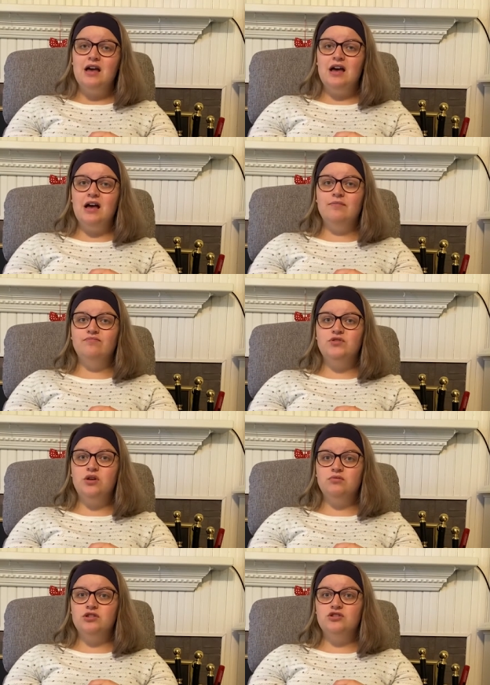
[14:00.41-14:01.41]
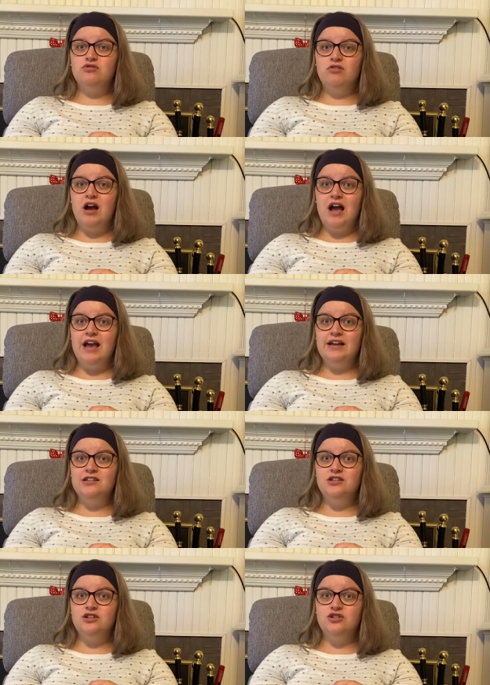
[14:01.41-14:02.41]
Um, don't try
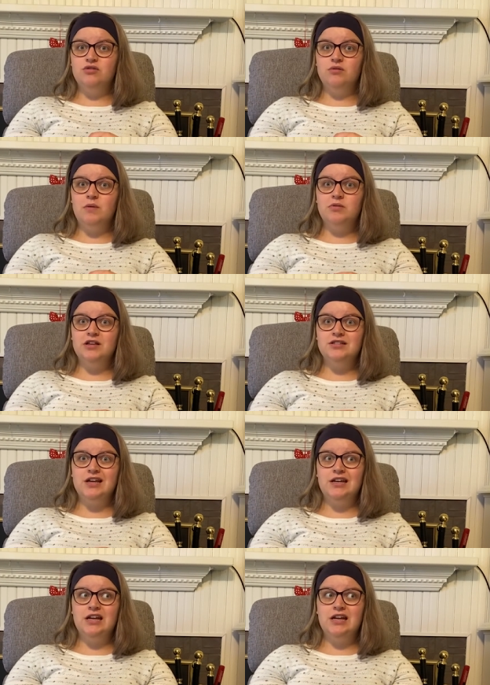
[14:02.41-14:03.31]
to show them a plus sign